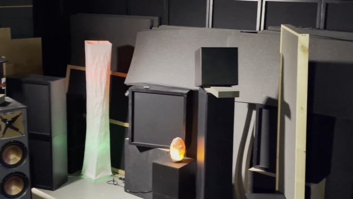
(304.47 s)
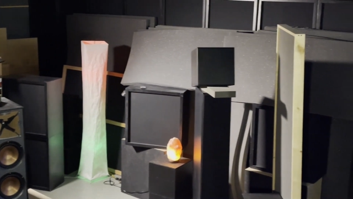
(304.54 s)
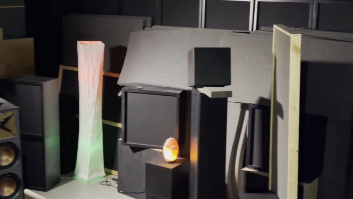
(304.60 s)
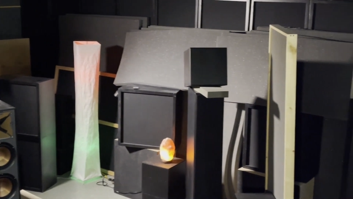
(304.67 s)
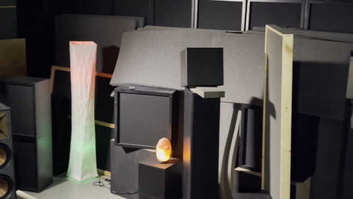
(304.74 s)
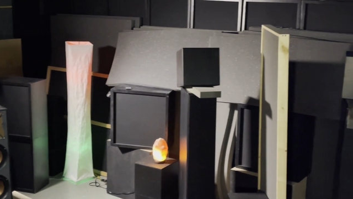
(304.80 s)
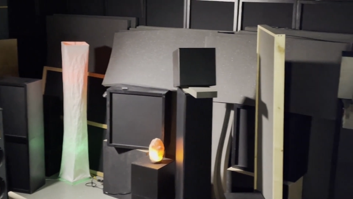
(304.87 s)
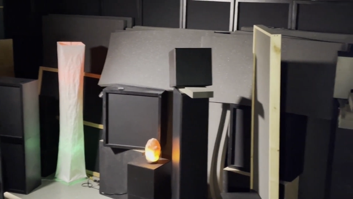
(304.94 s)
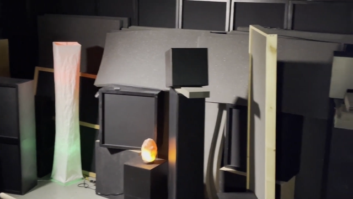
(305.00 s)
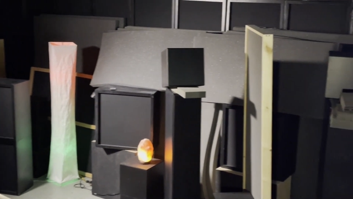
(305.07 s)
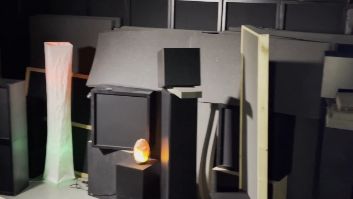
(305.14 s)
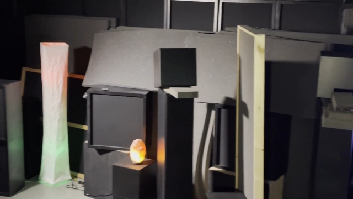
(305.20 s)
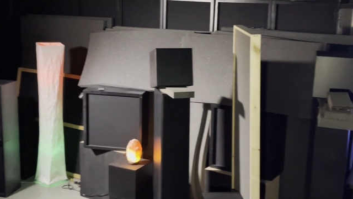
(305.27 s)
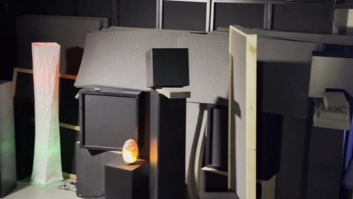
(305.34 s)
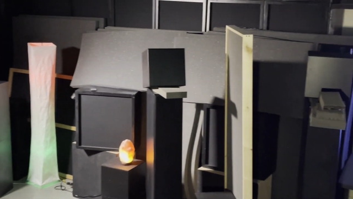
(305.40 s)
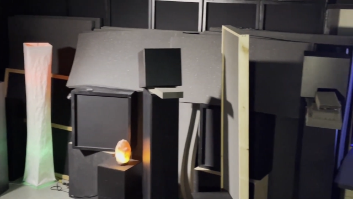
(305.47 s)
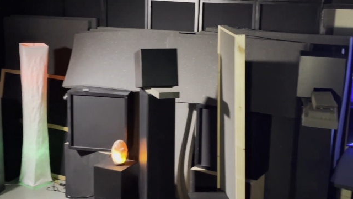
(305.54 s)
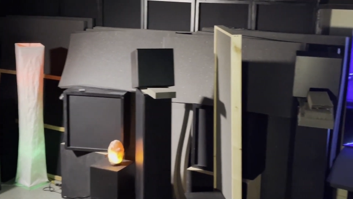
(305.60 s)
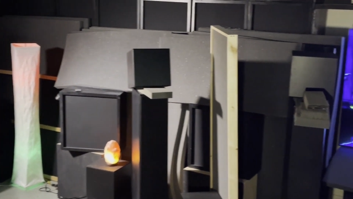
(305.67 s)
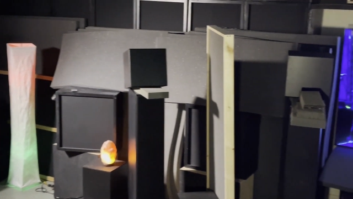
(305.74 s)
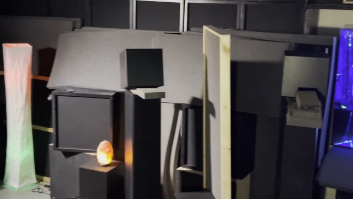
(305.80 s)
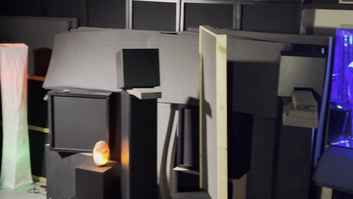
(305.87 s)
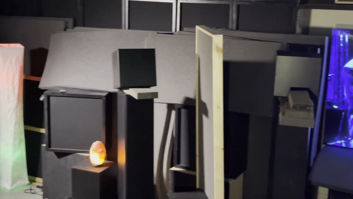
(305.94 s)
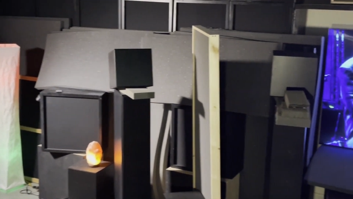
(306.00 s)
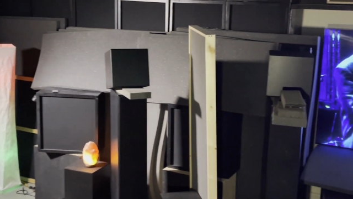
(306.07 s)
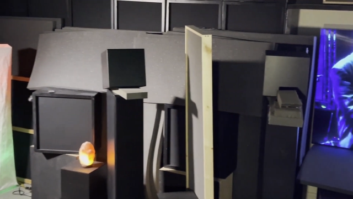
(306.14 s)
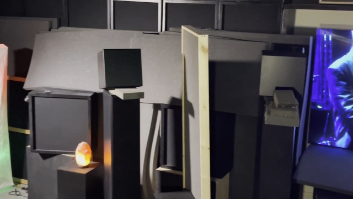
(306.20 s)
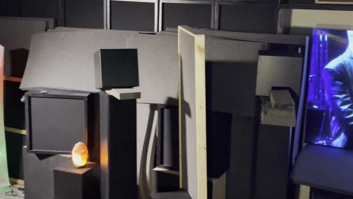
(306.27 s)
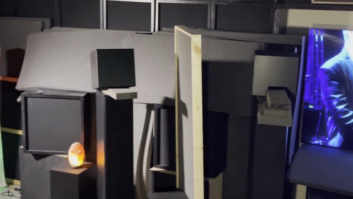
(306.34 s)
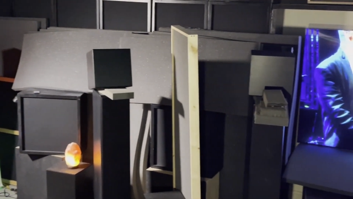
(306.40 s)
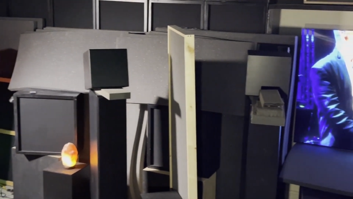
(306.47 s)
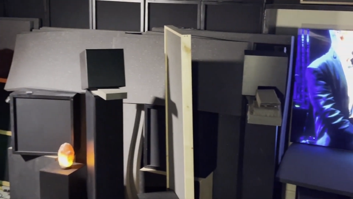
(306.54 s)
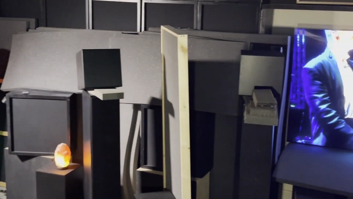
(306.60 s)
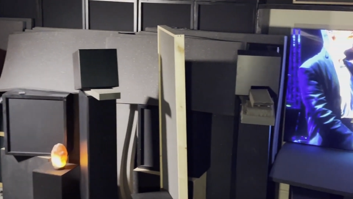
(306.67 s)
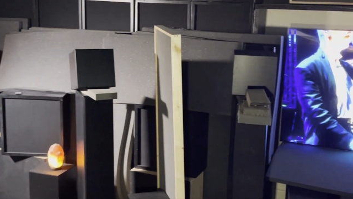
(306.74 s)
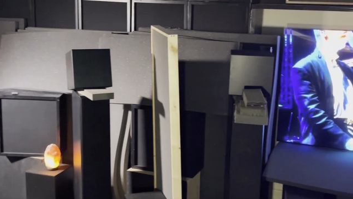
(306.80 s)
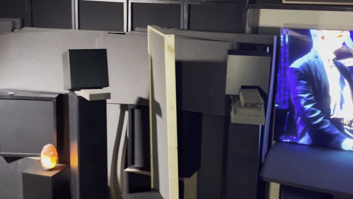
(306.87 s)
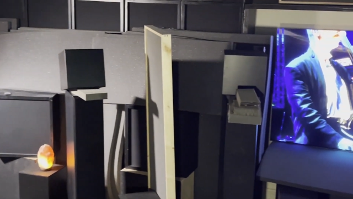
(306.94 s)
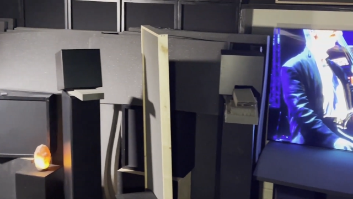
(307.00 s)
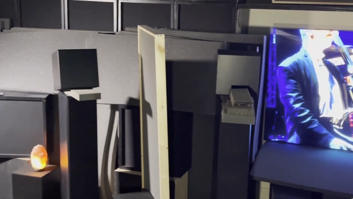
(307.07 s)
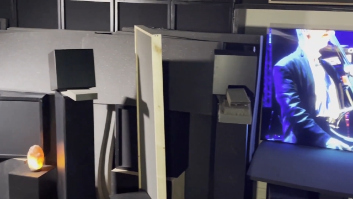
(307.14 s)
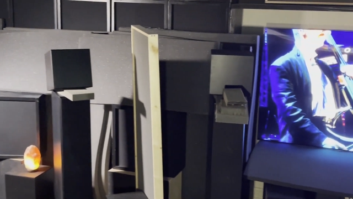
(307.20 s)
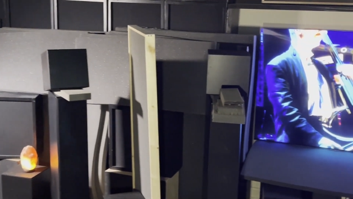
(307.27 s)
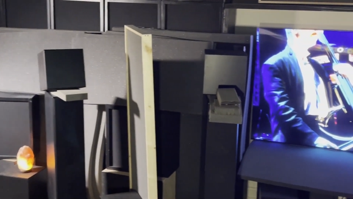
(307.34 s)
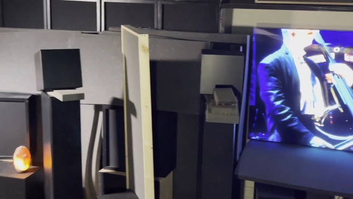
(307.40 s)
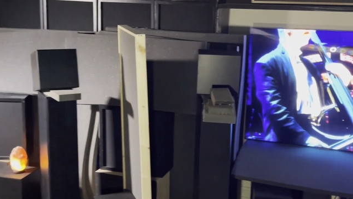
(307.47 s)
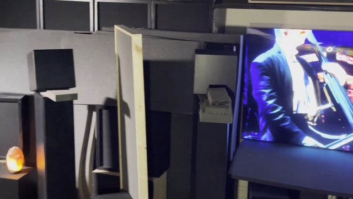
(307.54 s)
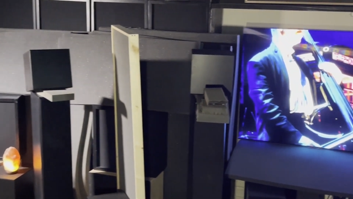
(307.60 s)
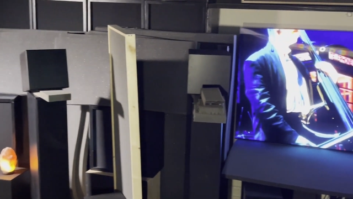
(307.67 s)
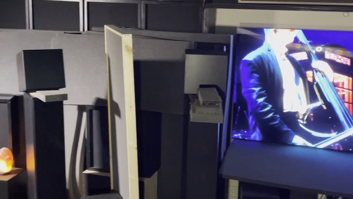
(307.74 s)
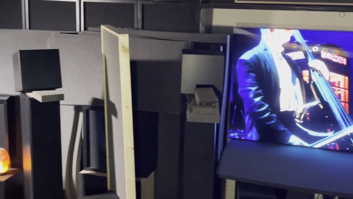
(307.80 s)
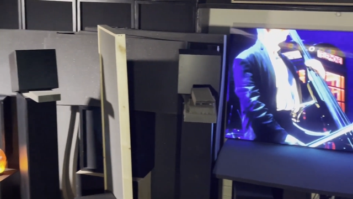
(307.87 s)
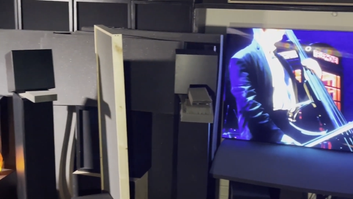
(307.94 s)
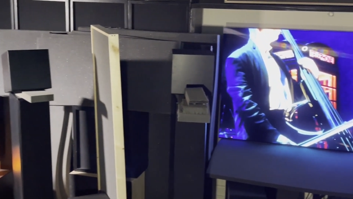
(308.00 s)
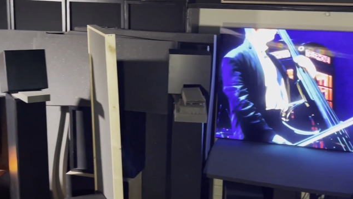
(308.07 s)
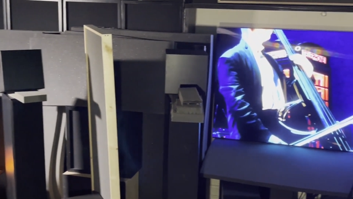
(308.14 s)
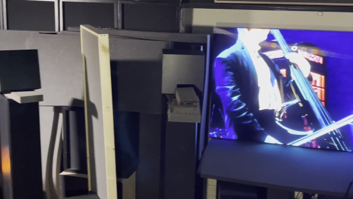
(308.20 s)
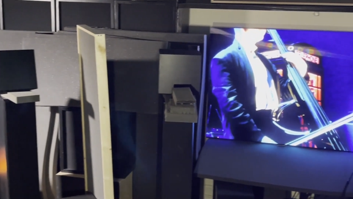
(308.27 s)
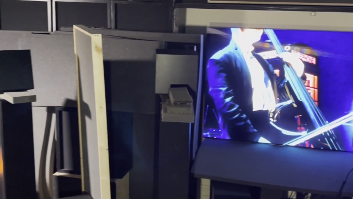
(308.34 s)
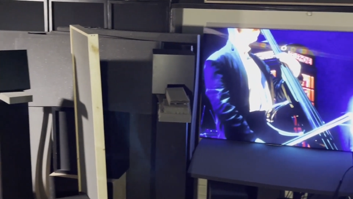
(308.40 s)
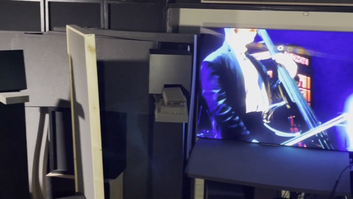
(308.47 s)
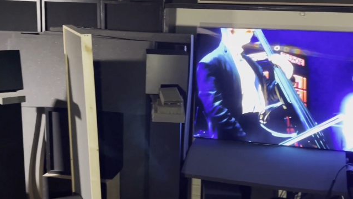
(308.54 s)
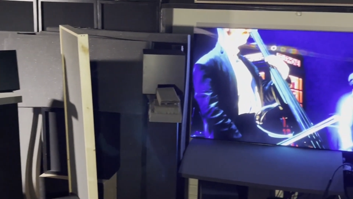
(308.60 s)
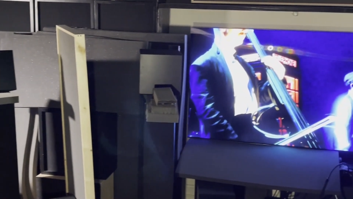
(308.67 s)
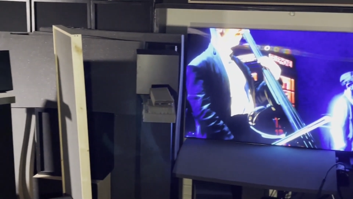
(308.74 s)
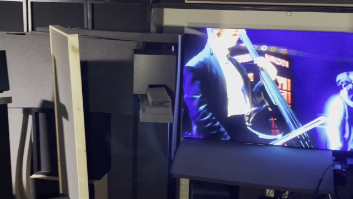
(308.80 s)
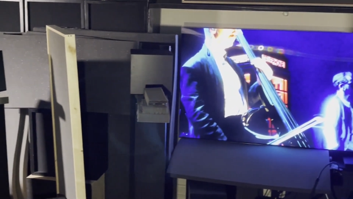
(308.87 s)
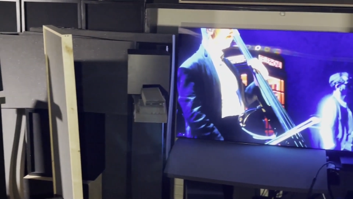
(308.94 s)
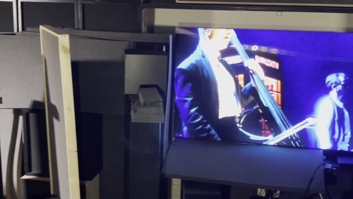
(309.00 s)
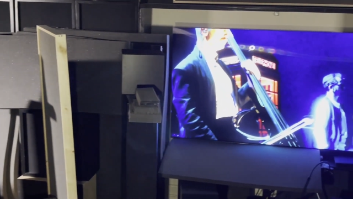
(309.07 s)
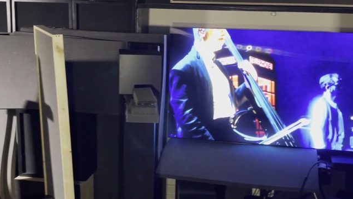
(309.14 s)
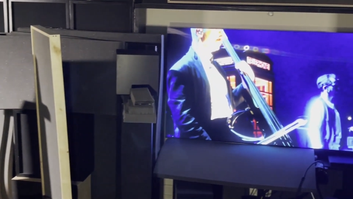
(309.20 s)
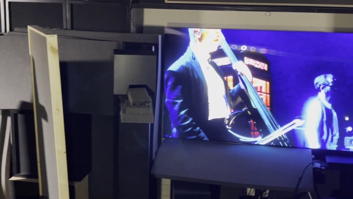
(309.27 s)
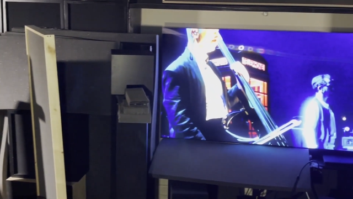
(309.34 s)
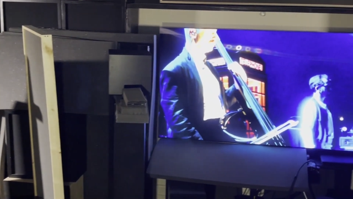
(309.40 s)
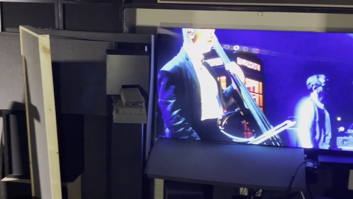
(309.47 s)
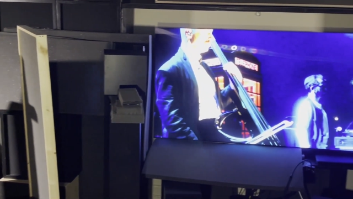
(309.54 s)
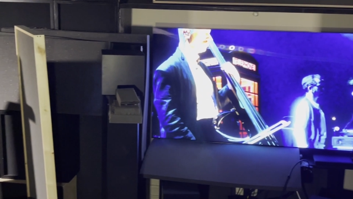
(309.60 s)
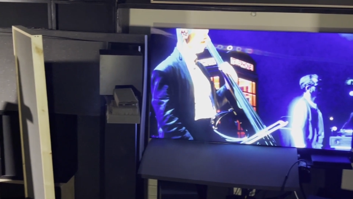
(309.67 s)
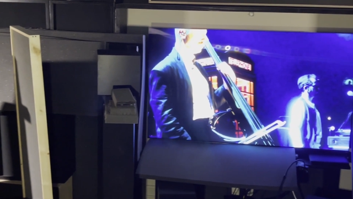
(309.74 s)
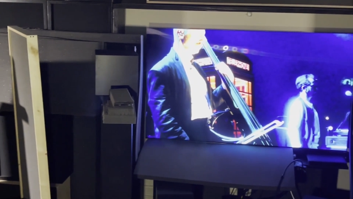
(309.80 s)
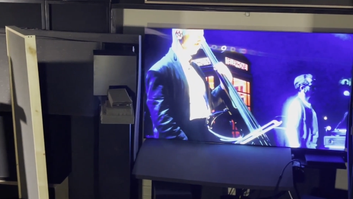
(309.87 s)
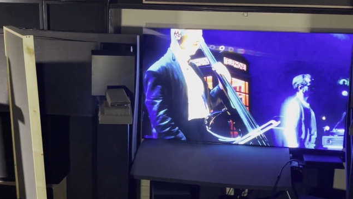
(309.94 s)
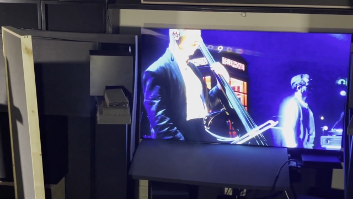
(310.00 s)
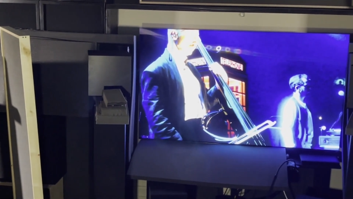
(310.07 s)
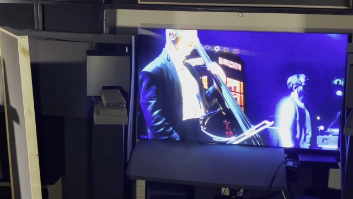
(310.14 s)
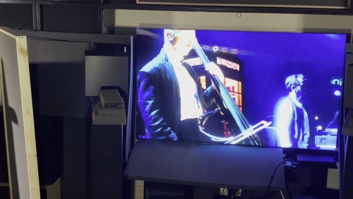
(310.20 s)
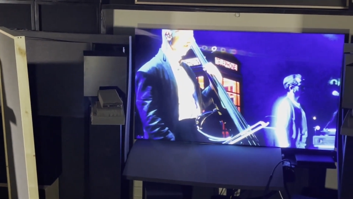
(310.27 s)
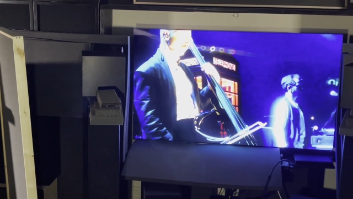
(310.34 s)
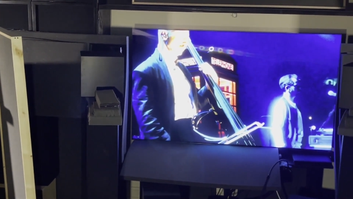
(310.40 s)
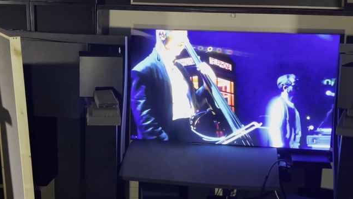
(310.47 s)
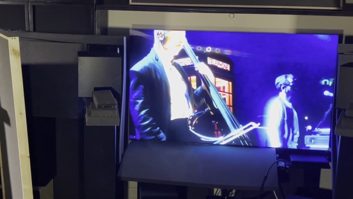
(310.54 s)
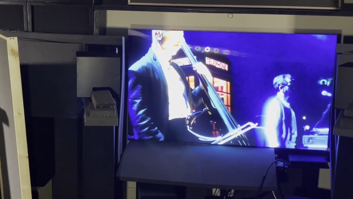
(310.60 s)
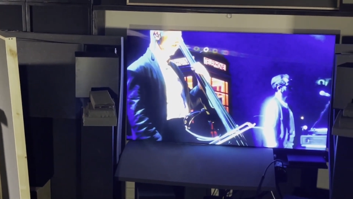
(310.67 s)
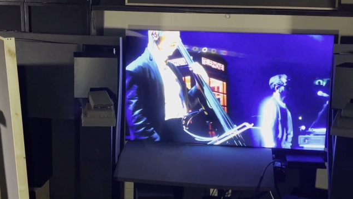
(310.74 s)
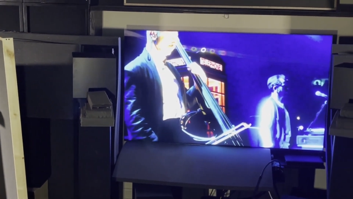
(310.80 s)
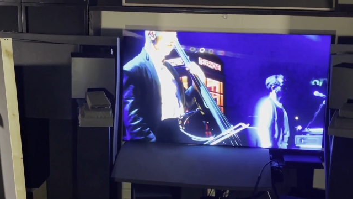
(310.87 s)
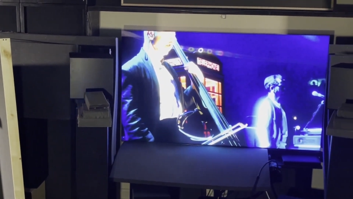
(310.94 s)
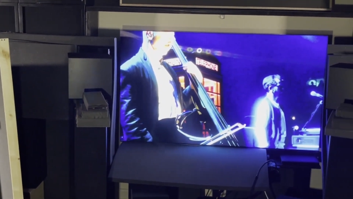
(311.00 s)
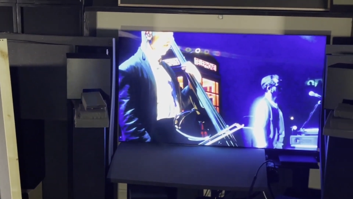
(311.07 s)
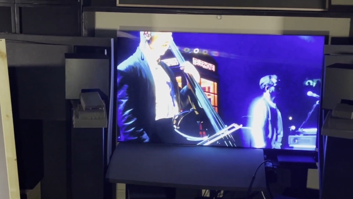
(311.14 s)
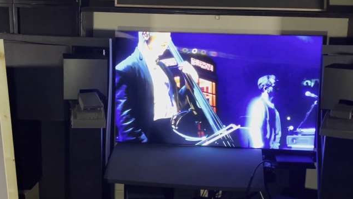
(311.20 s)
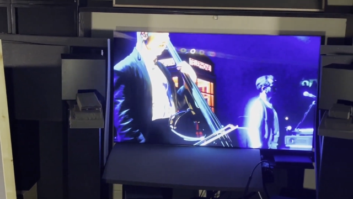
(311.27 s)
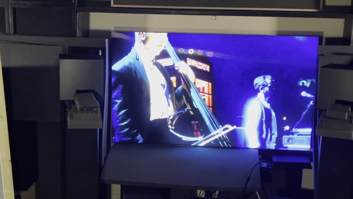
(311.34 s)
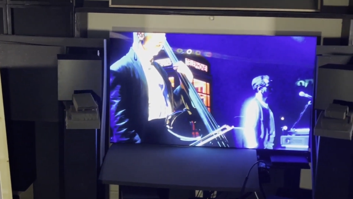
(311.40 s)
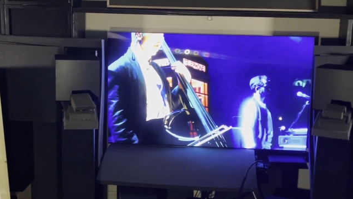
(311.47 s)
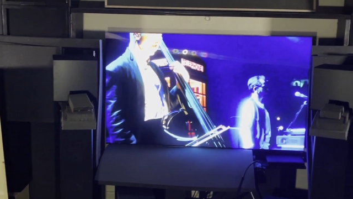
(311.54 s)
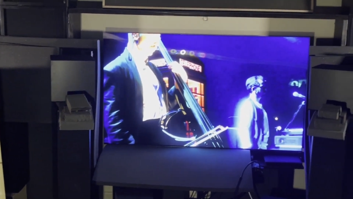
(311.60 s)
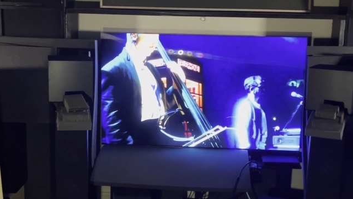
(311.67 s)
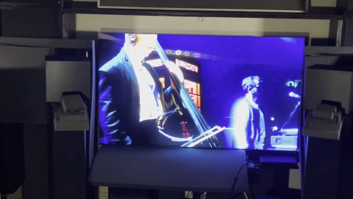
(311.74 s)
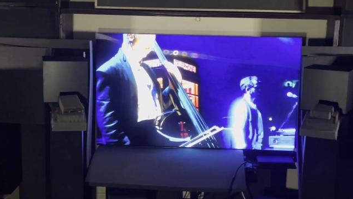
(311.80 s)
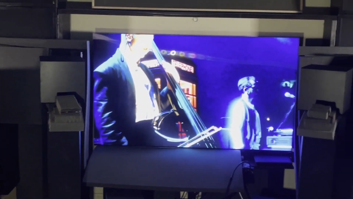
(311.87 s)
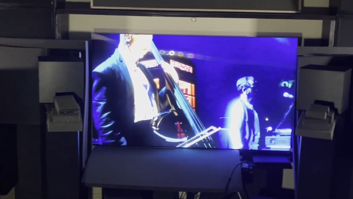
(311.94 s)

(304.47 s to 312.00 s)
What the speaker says: No face is visible, so there are no lips to read.